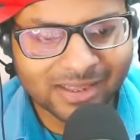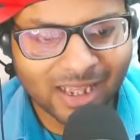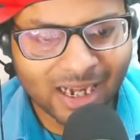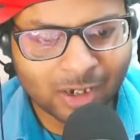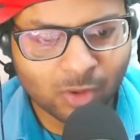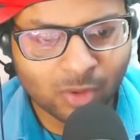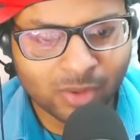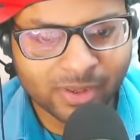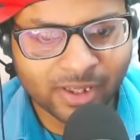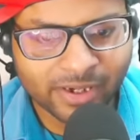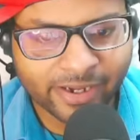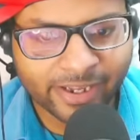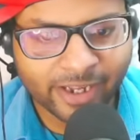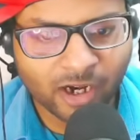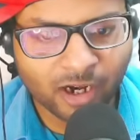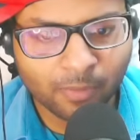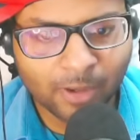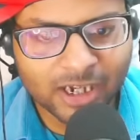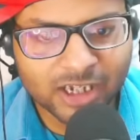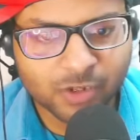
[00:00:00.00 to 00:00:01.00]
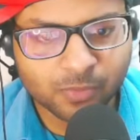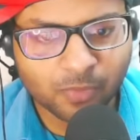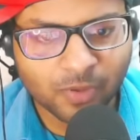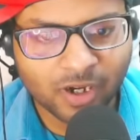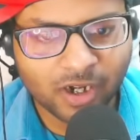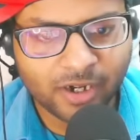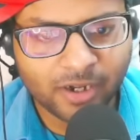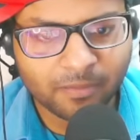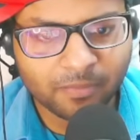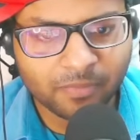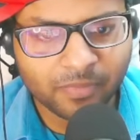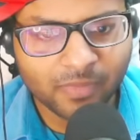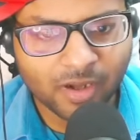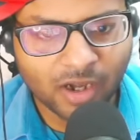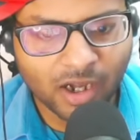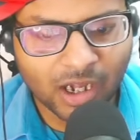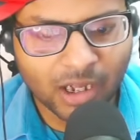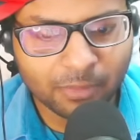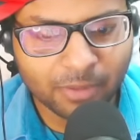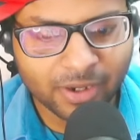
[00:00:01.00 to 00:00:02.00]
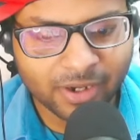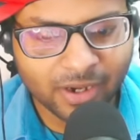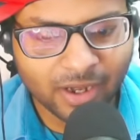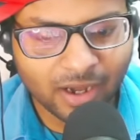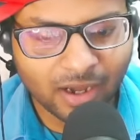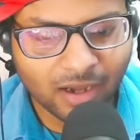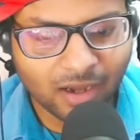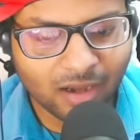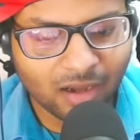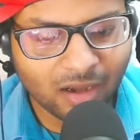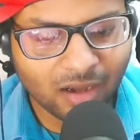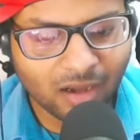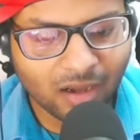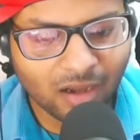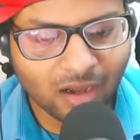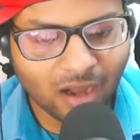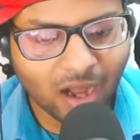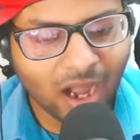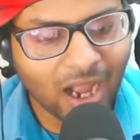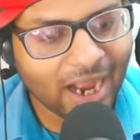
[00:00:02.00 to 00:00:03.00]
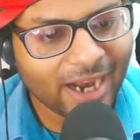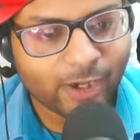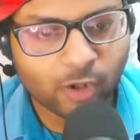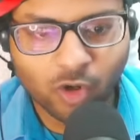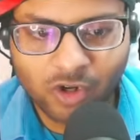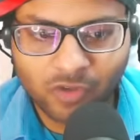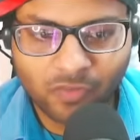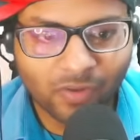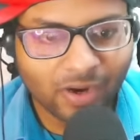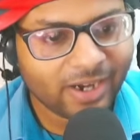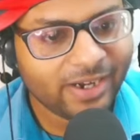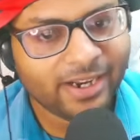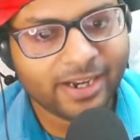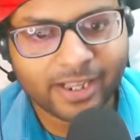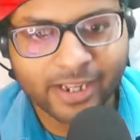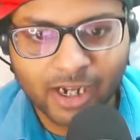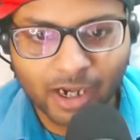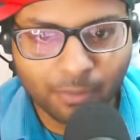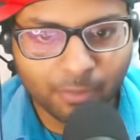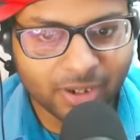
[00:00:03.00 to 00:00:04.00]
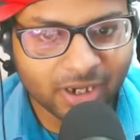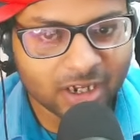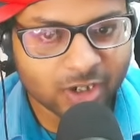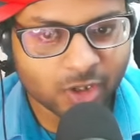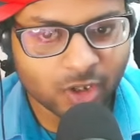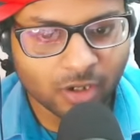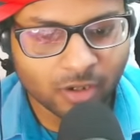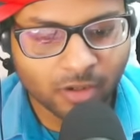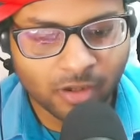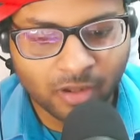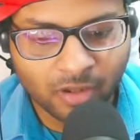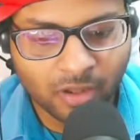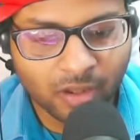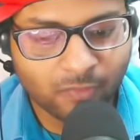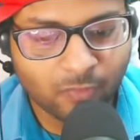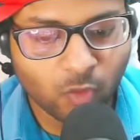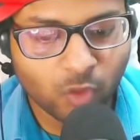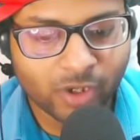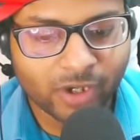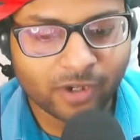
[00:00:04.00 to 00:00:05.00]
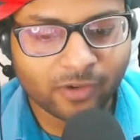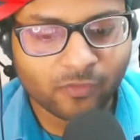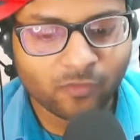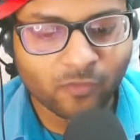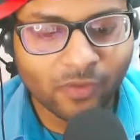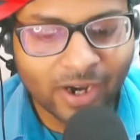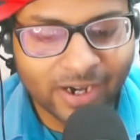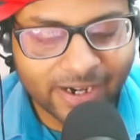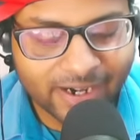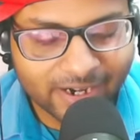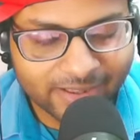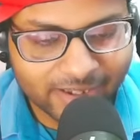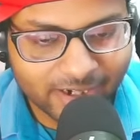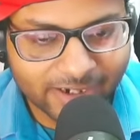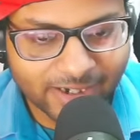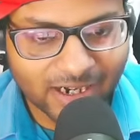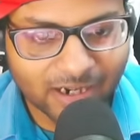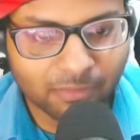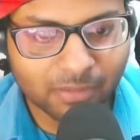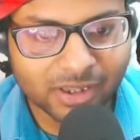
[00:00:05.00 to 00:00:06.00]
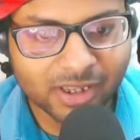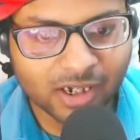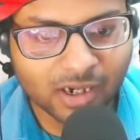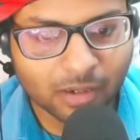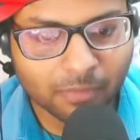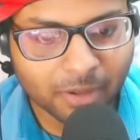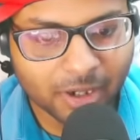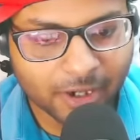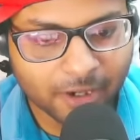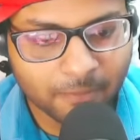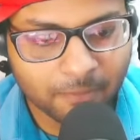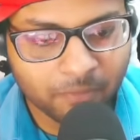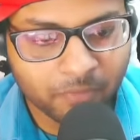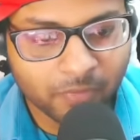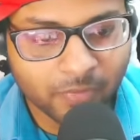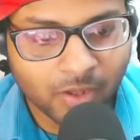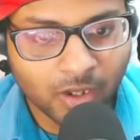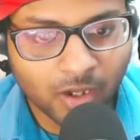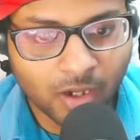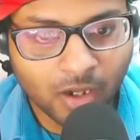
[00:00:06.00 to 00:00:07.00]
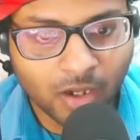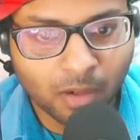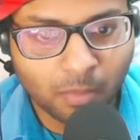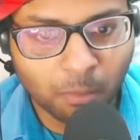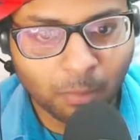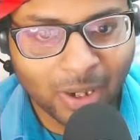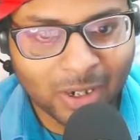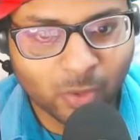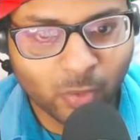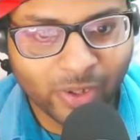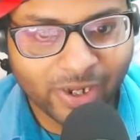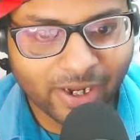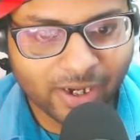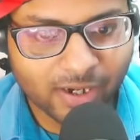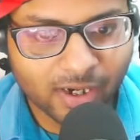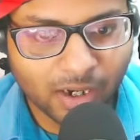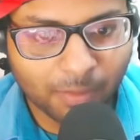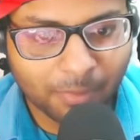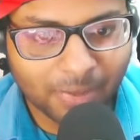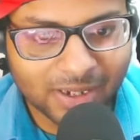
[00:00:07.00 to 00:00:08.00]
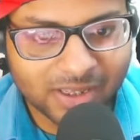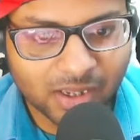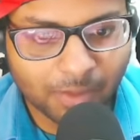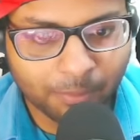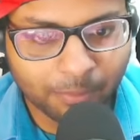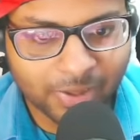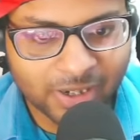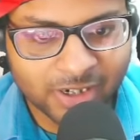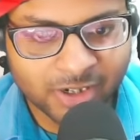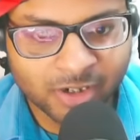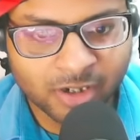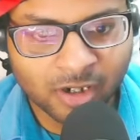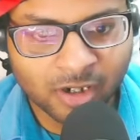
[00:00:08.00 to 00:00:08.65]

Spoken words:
that with the King of Icefield. I mean, I don't find any combination. If you find anything, tell me in the comment. But we can combine the beast